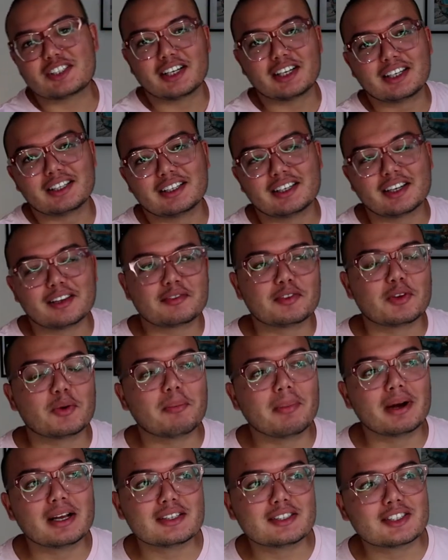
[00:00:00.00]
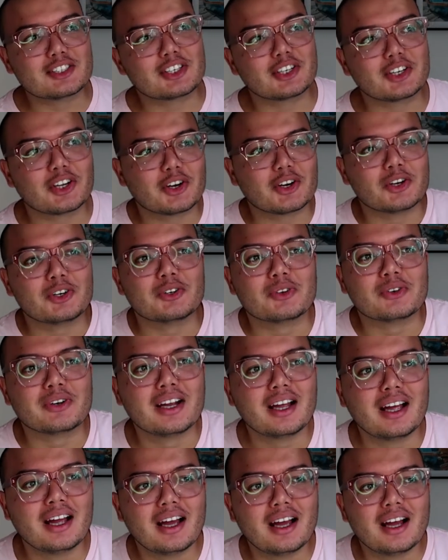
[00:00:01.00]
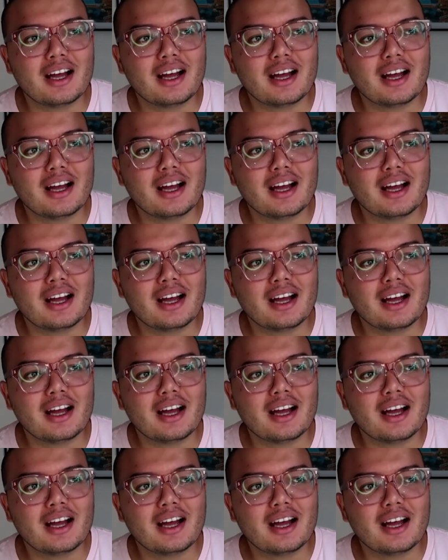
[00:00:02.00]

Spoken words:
done a few months ago.